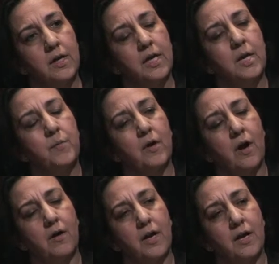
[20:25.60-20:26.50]
Keep your
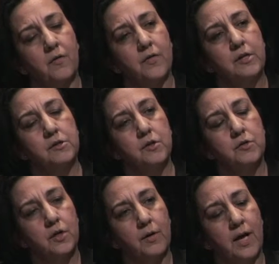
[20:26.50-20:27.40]
heart healthy so you
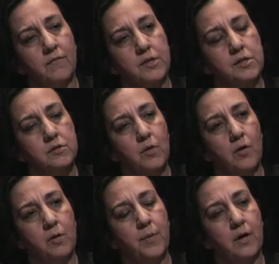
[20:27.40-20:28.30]
don't have a
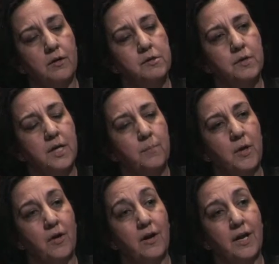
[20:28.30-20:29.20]
stroke, but also keep
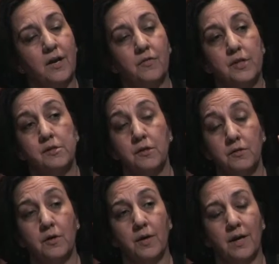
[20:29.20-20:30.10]
your heart healthy so you
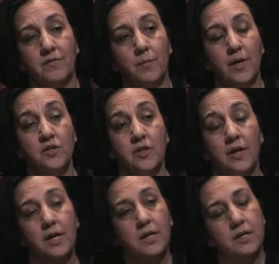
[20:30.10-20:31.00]
don't have dementia.
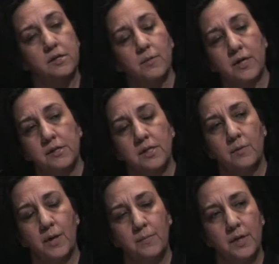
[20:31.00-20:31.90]
Guess what I see in
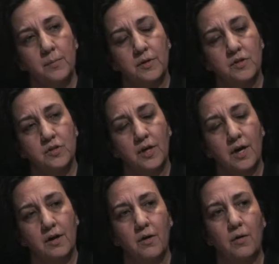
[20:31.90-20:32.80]
my people in
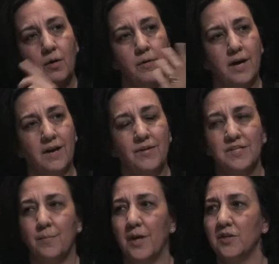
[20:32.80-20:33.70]
Chicago? We're having
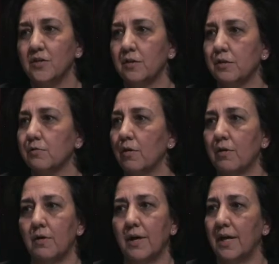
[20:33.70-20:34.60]
dementia and stroke
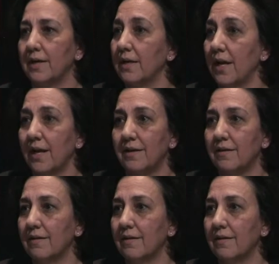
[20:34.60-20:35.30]
go hand in hand.